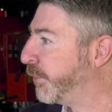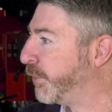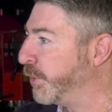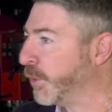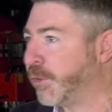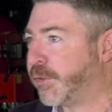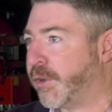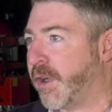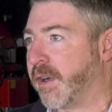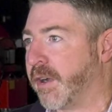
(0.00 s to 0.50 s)
We
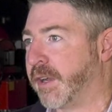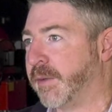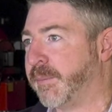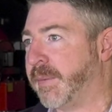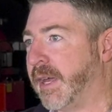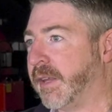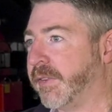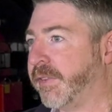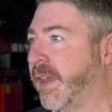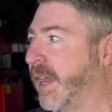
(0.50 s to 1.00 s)
still talk
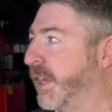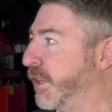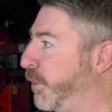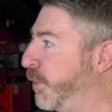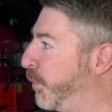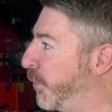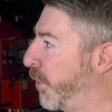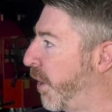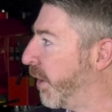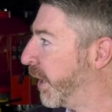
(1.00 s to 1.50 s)
about that.
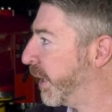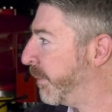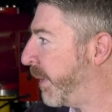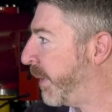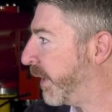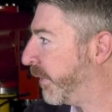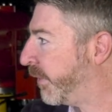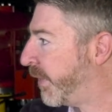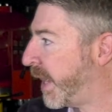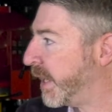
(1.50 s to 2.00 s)
You talk
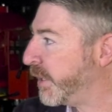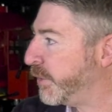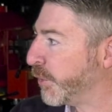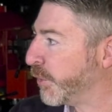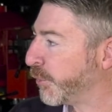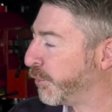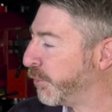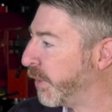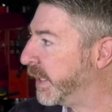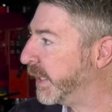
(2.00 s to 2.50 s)
about that in
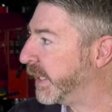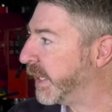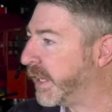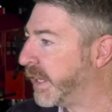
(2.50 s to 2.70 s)
your training